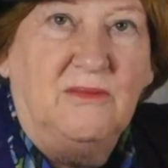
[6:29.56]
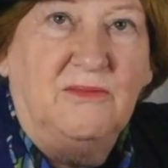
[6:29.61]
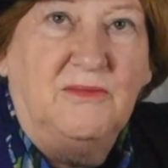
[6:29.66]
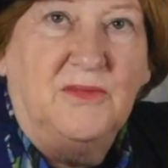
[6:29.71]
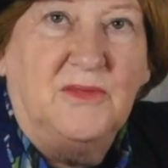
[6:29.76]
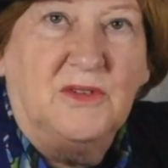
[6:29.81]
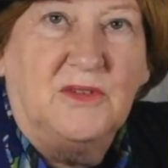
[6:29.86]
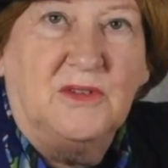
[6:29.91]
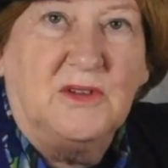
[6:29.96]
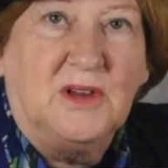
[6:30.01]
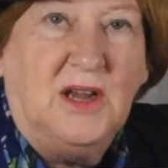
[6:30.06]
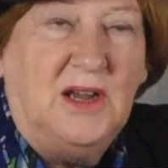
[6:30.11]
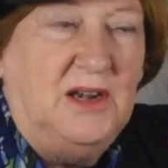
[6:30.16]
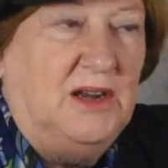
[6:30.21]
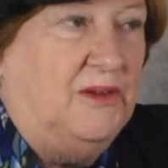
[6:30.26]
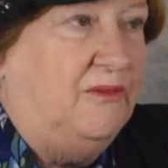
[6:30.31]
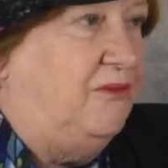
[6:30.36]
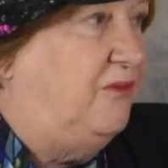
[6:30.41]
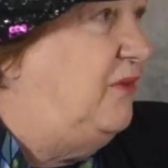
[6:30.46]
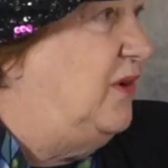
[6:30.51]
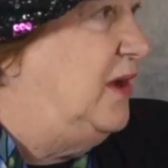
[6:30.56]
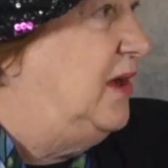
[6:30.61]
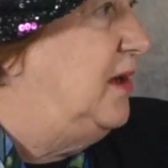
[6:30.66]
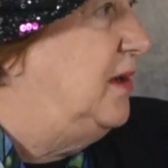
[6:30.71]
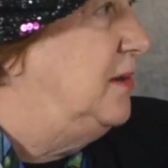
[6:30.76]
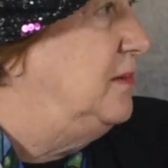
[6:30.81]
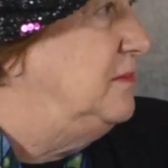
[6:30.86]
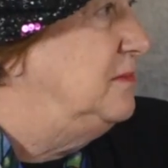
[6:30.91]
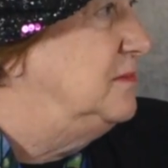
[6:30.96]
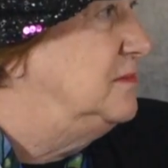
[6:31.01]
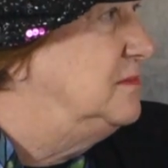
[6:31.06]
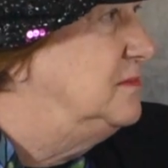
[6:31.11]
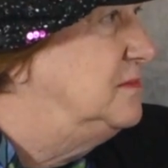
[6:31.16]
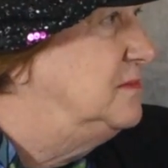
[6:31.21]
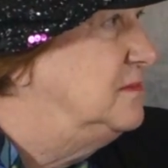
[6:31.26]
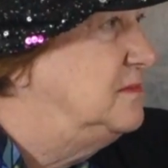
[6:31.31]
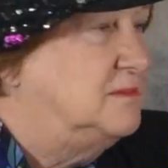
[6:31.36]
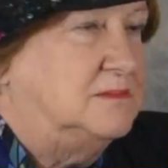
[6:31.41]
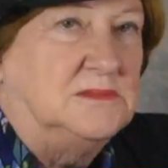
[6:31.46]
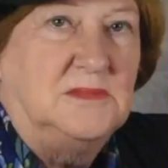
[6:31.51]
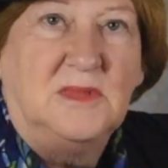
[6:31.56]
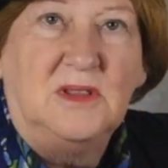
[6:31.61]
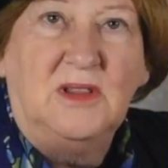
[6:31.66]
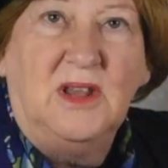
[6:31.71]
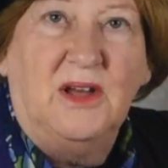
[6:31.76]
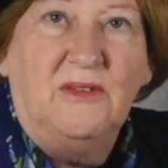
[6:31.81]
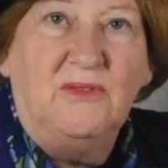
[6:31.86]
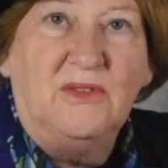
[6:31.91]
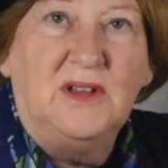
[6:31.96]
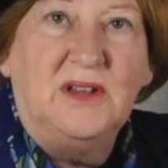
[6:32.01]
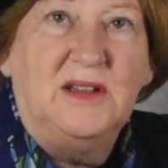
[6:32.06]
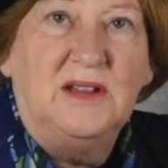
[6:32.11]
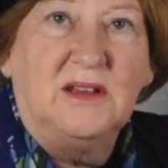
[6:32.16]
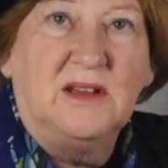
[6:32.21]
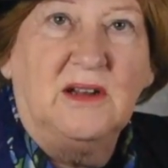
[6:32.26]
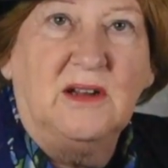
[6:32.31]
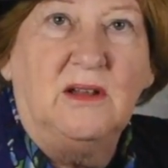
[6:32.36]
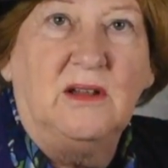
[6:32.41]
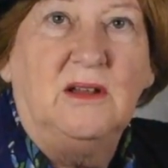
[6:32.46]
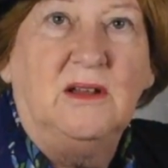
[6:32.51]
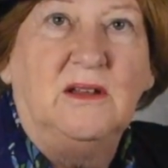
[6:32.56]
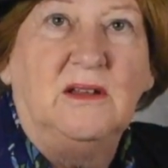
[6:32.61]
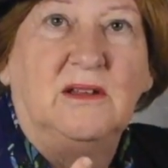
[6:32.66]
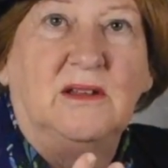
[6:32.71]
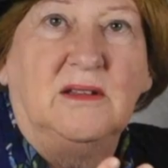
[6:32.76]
it's kind of lovely little,